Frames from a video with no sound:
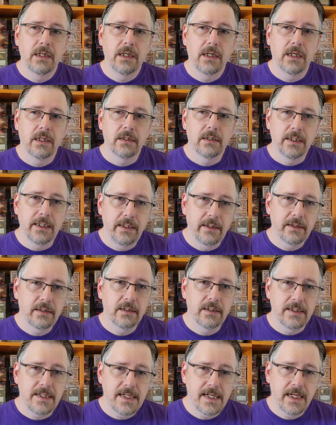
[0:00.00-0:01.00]
a lethal
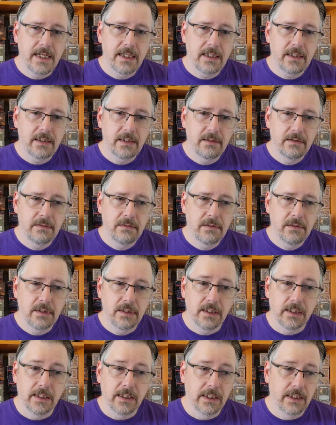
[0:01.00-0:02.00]
attack.
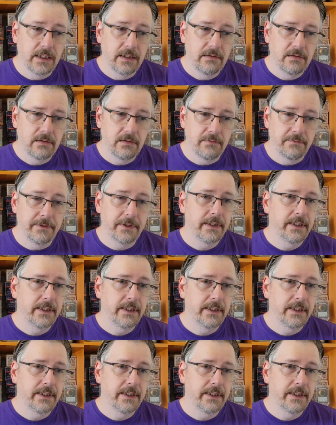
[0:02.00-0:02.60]
Very